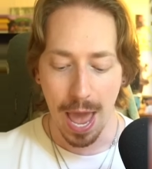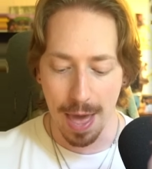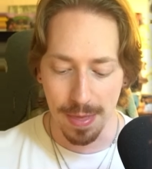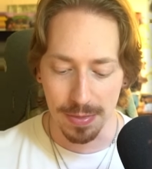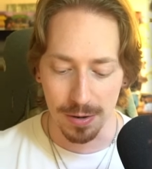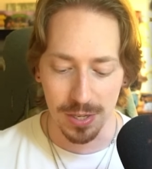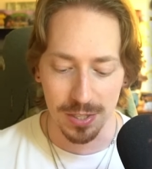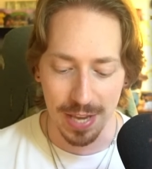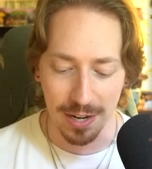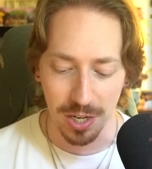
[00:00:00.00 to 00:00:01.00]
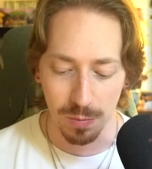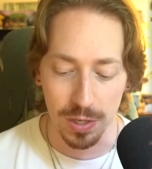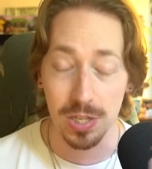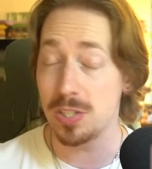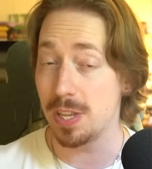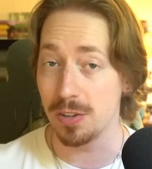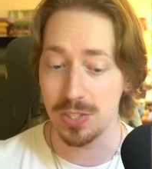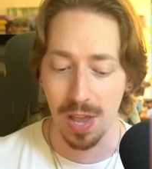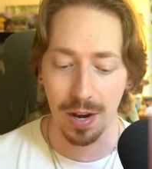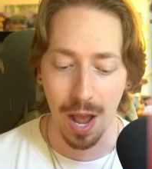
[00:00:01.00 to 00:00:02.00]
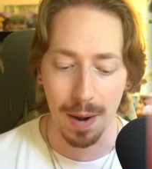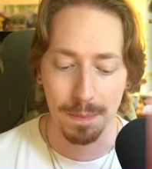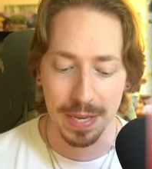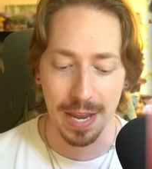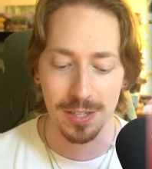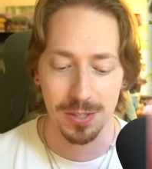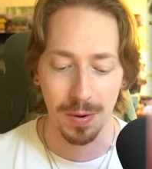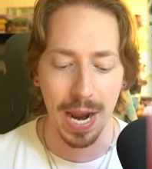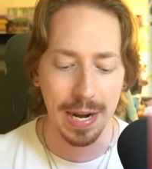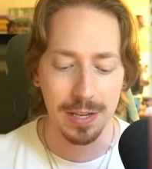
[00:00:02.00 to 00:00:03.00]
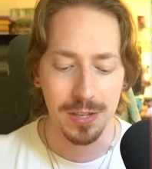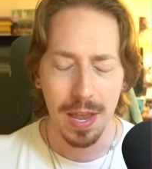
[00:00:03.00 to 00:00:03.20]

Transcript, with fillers: And then there's Ascension, which is still stuck on PS3 and is